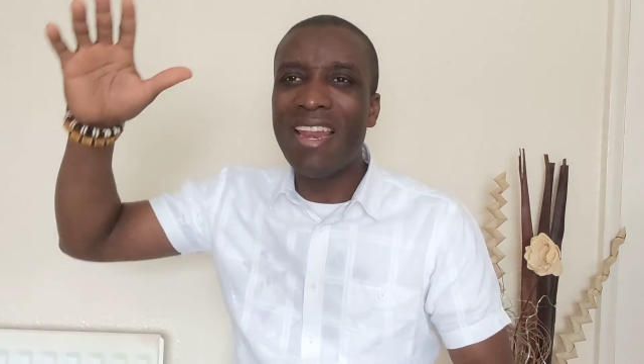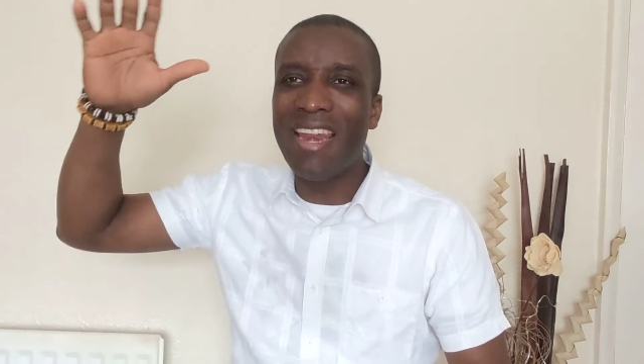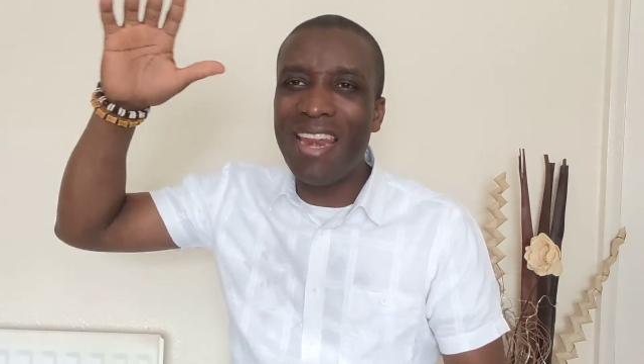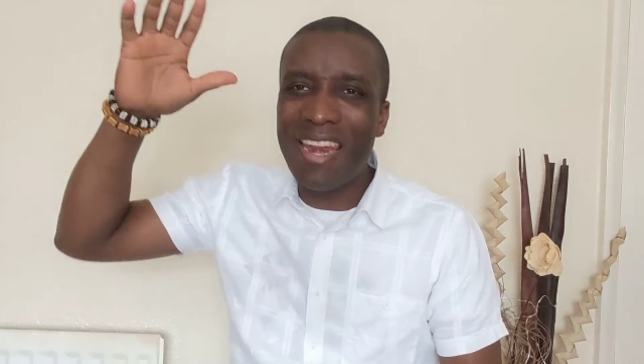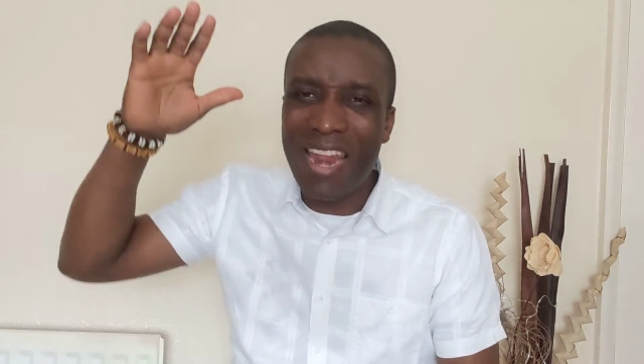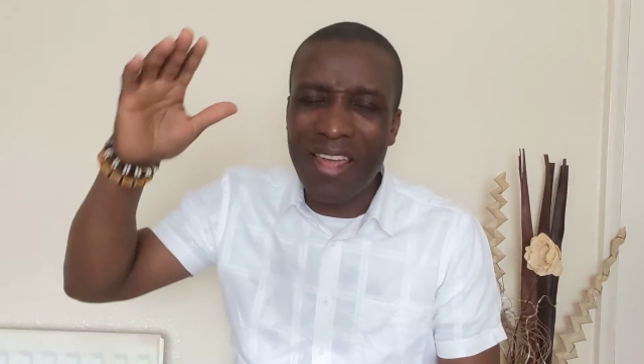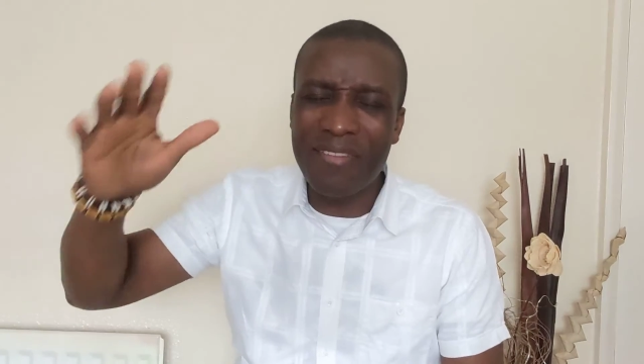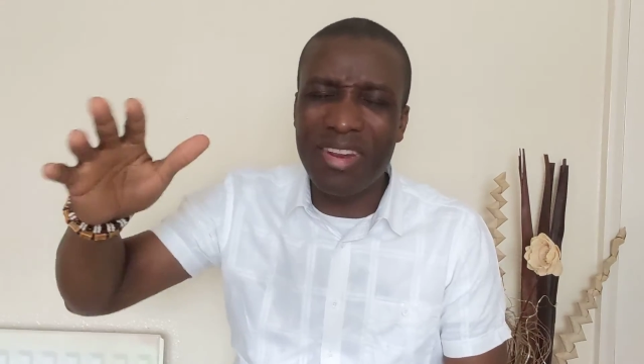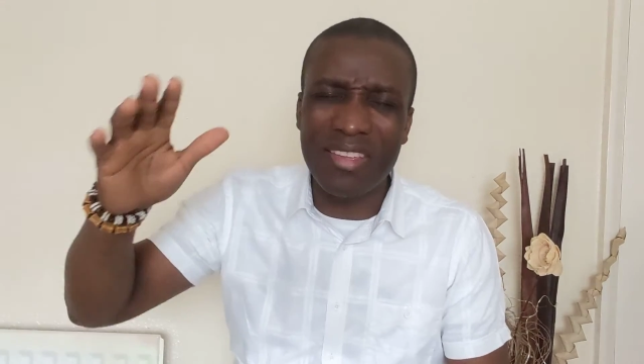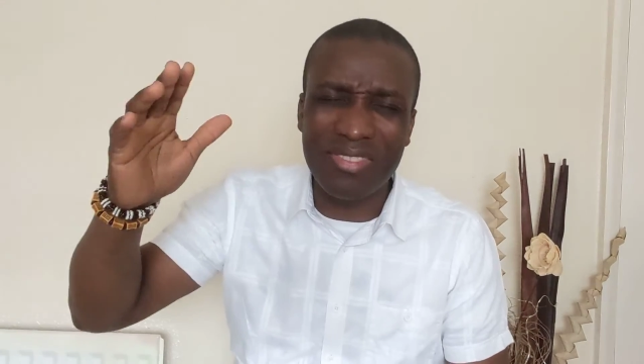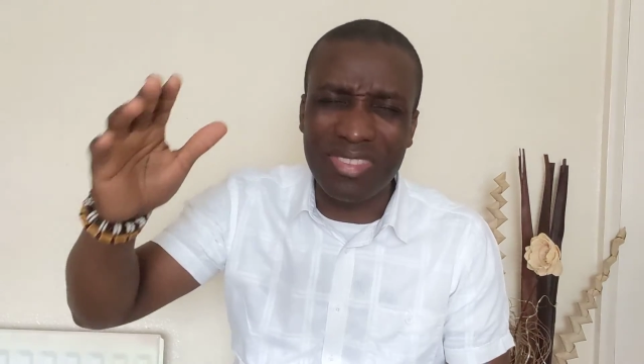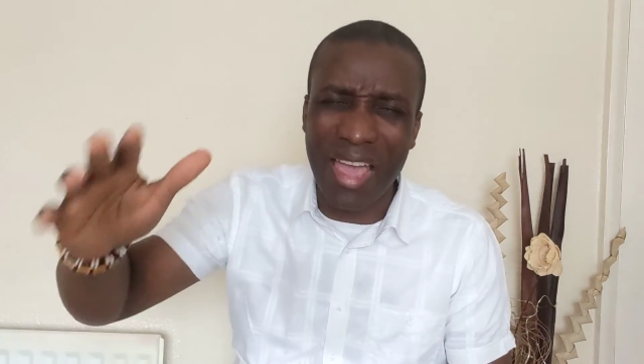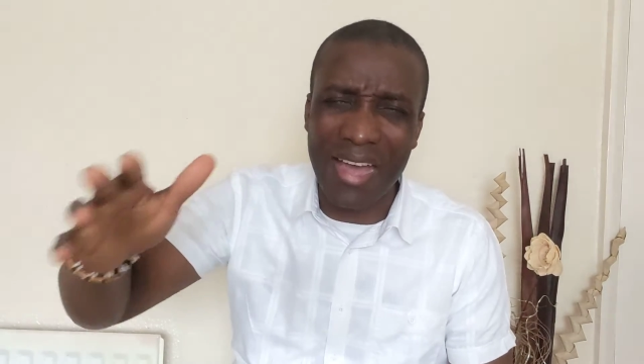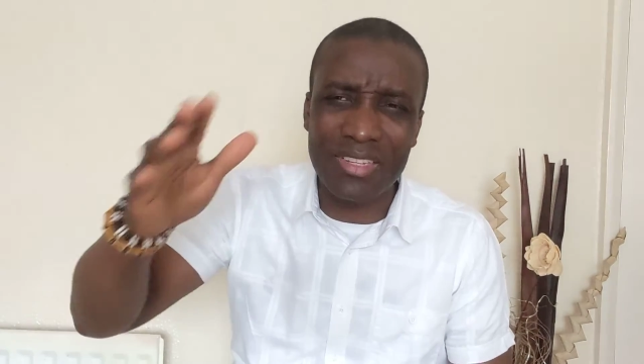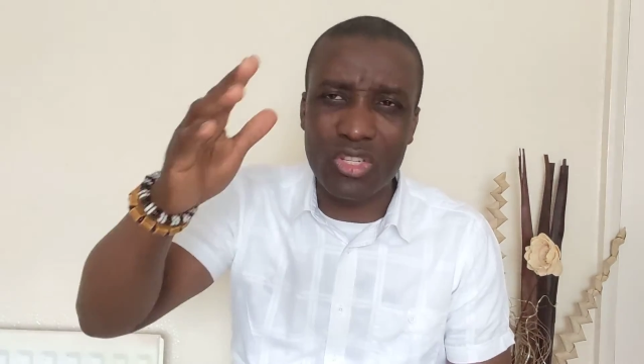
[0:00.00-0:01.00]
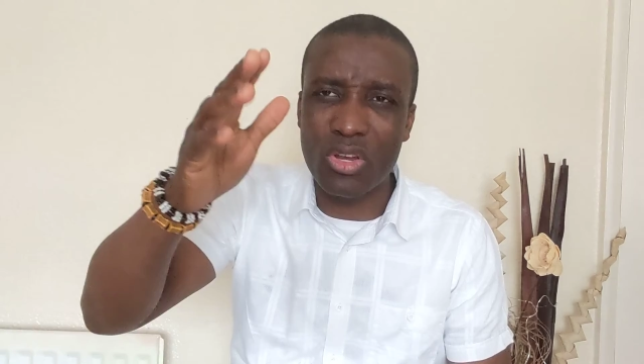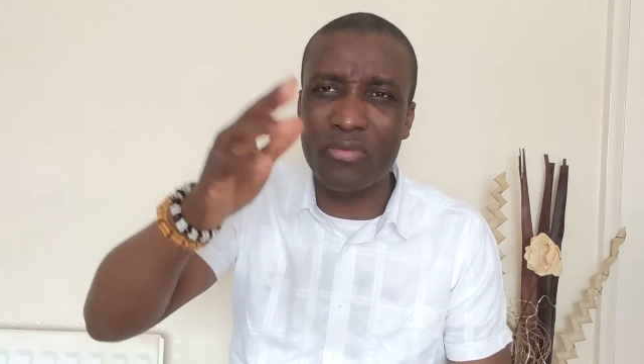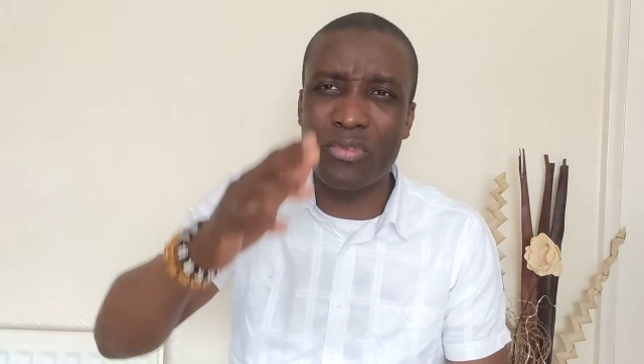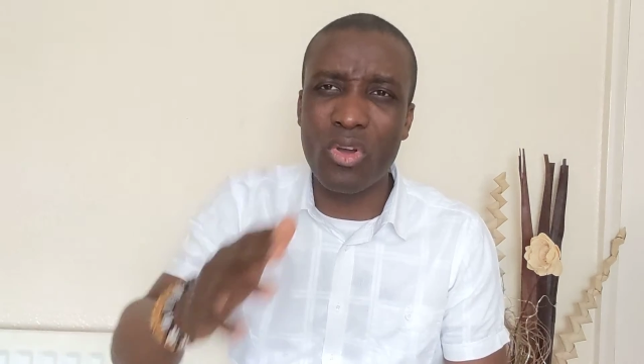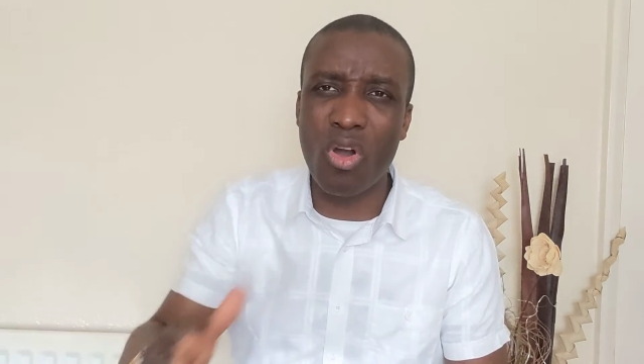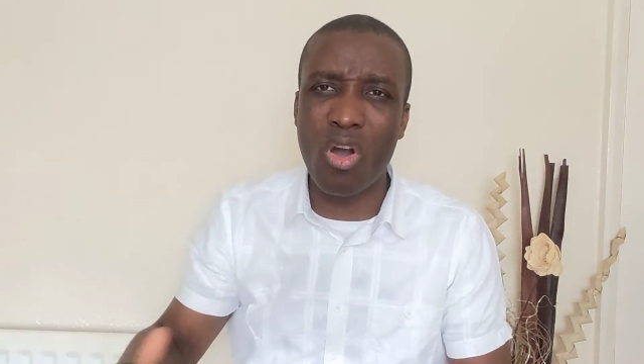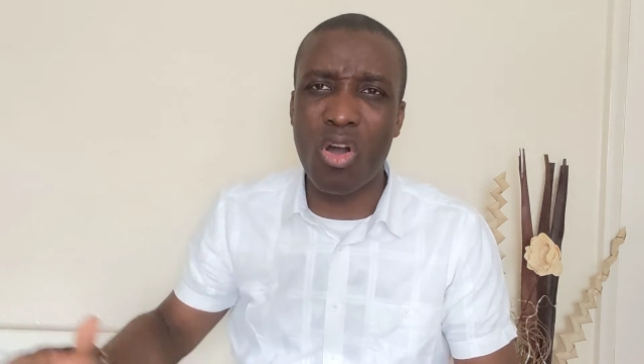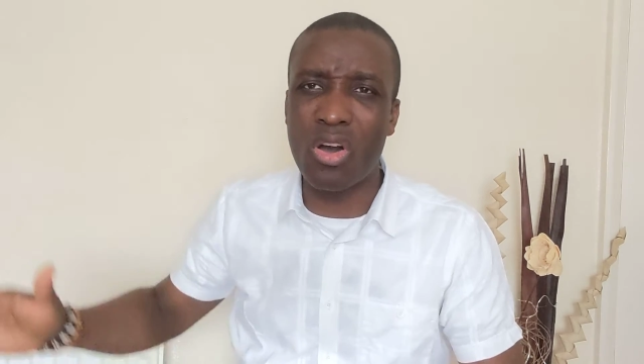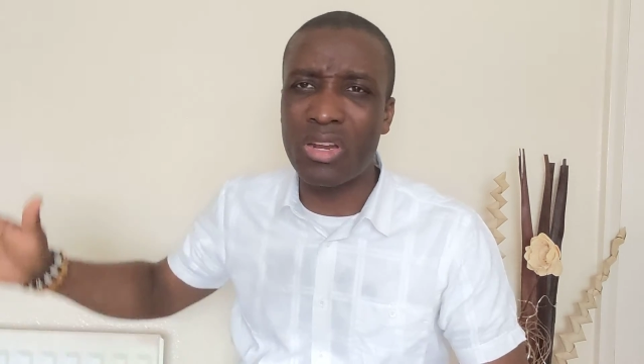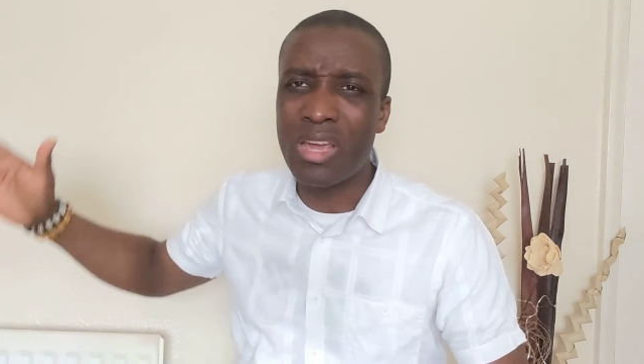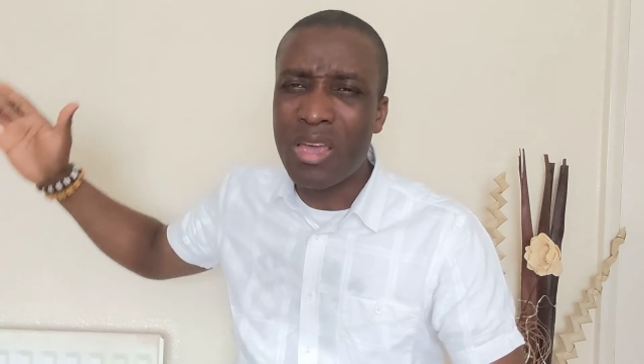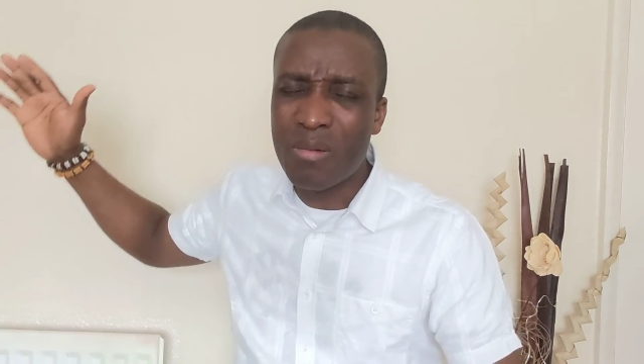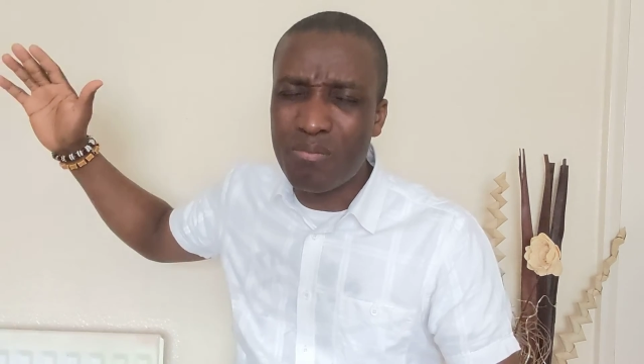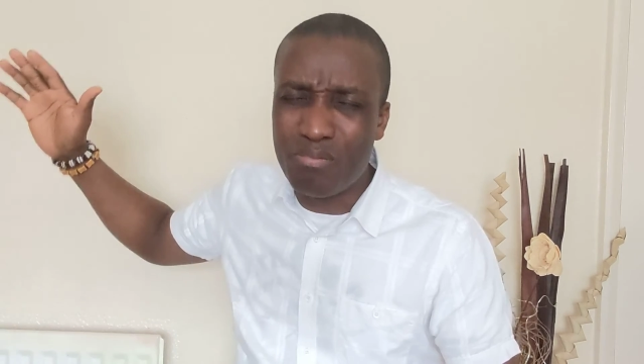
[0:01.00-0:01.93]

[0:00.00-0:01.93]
let the touch of God